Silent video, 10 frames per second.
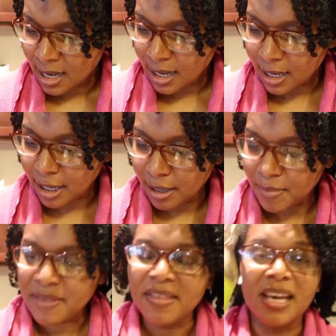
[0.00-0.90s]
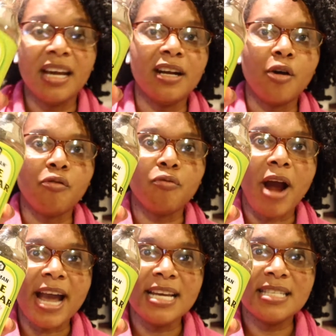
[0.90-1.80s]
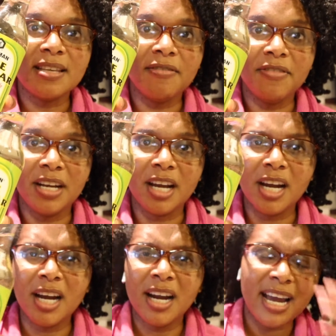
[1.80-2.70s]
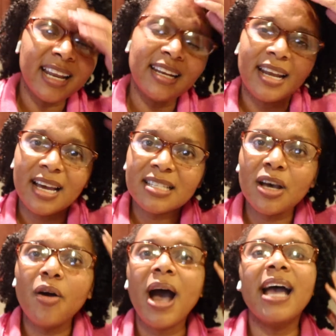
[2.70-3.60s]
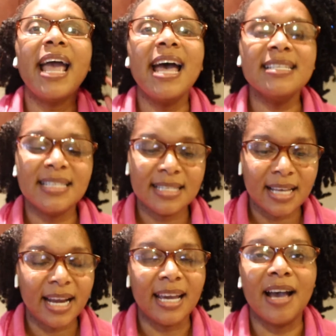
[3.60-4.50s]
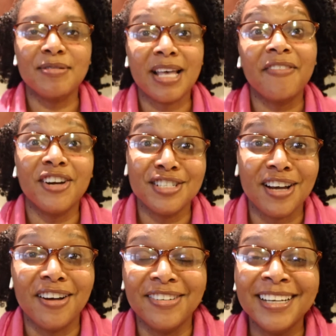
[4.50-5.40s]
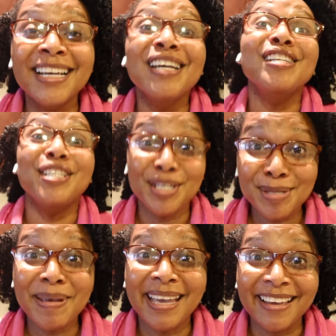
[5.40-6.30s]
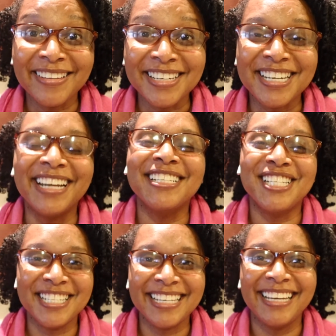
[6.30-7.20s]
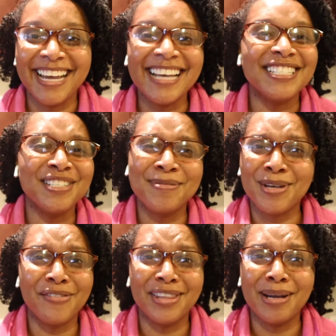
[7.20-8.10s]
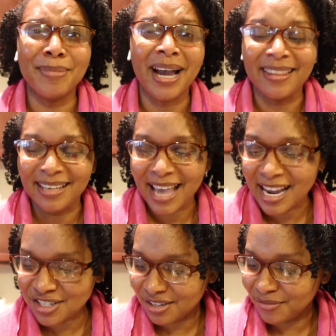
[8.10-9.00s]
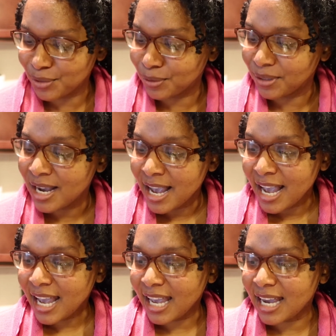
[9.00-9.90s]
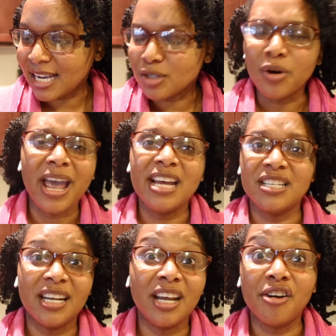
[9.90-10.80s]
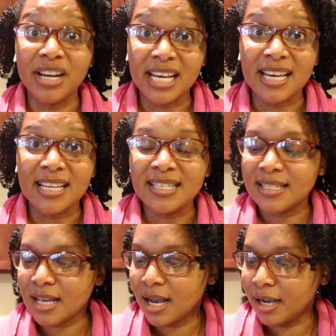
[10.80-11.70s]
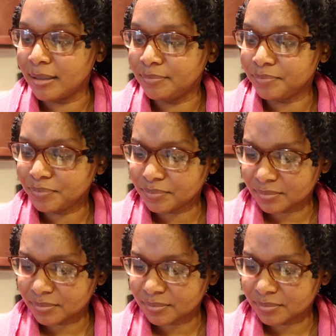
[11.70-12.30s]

And then rice vinegar. And so I asked this lady, I was like, first off, do you speak English? And she said yes. She was over there by the Asian food or Asian ingredients. And